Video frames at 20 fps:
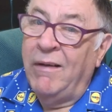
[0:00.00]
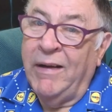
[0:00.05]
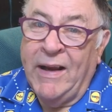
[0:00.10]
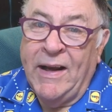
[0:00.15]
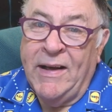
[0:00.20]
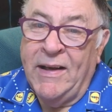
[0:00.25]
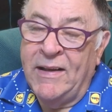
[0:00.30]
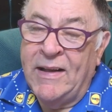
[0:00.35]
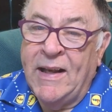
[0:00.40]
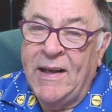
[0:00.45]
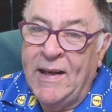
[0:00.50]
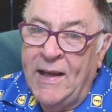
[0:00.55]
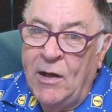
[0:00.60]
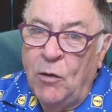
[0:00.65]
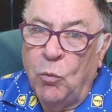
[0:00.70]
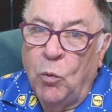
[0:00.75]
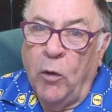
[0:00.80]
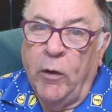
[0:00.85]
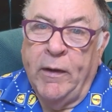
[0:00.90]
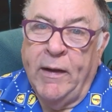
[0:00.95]
again, you didn't
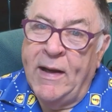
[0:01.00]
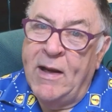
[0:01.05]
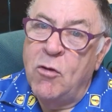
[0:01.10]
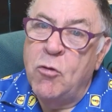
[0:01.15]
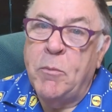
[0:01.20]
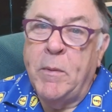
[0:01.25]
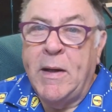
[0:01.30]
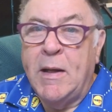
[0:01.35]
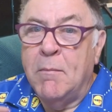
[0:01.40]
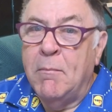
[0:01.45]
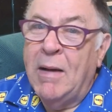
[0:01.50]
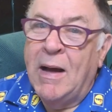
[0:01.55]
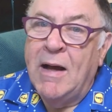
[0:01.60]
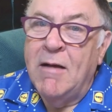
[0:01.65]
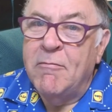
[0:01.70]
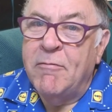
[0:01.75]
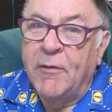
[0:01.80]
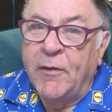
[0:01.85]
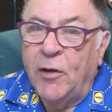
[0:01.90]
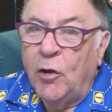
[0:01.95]
need one of these, but you
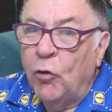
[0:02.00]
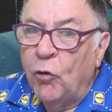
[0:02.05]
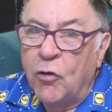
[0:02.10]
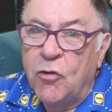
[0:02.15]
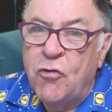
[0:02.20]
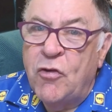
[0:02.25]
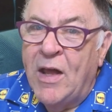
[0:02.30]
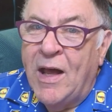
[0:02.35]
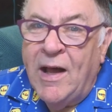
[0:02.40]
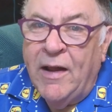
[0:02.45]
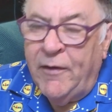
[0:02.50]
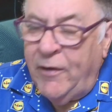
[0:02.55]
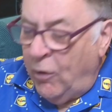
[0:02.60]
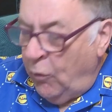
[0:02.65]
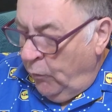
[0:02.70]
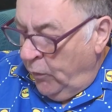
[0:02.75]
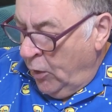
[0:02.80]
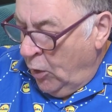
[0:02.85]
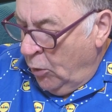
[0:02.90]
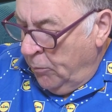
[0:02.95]
might for the other set, I
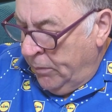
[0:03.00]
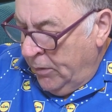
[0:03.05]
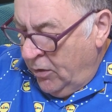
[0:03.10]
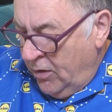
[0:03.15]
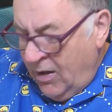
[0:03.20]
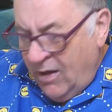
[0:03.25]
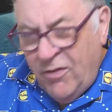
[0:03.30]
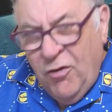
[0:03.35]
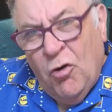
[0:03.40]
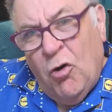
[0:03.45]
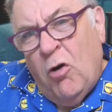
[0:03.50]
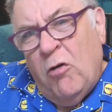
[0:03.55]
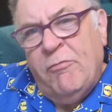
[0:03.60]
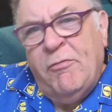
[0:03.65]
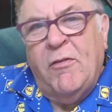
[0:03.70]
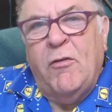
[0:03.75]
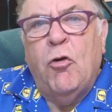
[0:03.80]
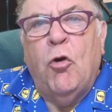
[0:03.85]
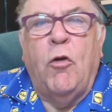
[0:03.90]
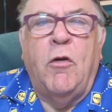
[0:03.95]
don't know. But I thought
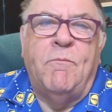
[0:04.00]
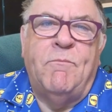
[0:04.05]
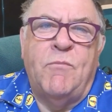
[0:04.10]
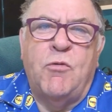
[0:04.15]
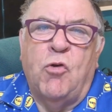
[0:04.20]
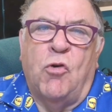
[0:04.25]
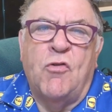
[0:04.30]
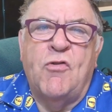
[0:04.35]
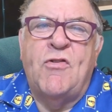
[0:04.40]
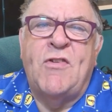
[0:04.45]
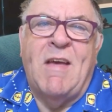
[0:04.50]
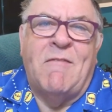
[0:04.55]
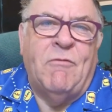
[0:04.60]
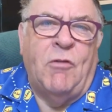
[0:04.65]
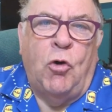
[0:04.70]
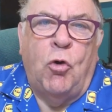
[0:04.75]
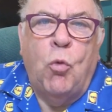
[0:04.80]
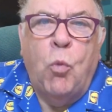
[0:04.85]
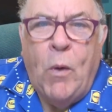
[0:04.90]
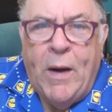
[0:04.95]
for another sort of
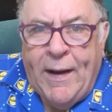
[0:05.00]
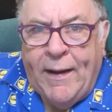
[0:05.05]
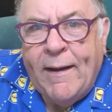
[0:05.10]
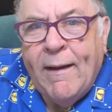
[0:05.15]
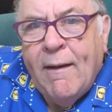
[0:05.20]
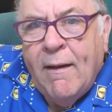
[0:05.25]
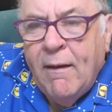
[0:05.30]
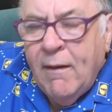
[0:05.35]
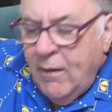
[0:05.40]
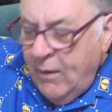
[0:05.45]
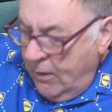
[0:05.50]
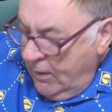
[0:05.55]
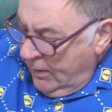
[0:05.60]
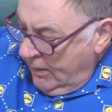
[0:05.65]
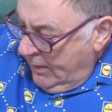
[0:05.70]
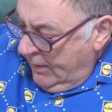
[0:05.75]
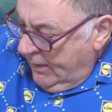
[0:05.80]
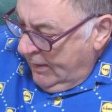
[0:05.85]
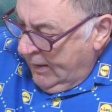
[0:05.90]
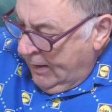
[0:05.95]
£7,
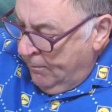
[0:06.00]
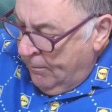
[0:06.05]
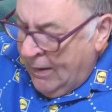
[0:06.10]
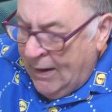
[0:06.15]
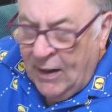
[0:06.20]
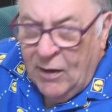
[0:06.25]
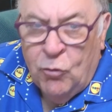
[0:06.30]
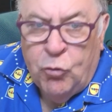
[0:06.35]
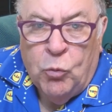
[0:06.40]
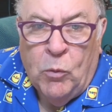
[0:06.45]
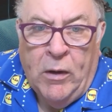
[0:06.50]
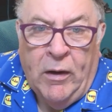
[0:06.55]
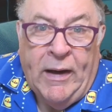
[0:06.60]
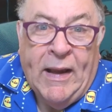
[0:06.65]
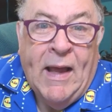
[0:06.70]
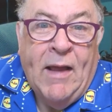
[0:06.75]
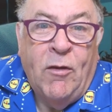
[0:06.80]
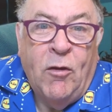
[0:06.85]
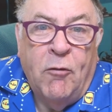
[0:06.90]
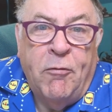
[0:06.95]
I might as well
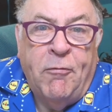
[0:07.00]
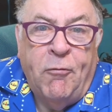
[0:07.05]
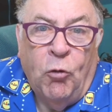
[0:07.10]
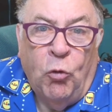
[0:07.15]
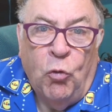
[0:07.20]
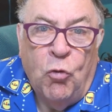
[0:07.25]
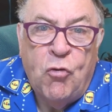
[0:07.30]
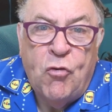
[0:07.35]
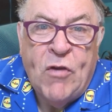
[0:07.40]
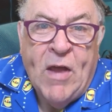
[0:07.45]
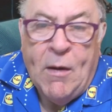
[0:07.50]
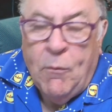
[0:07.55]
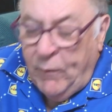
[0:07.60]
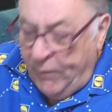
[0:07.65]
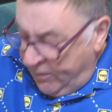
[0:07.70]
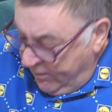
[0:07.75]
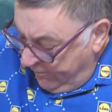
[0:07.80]
get the full set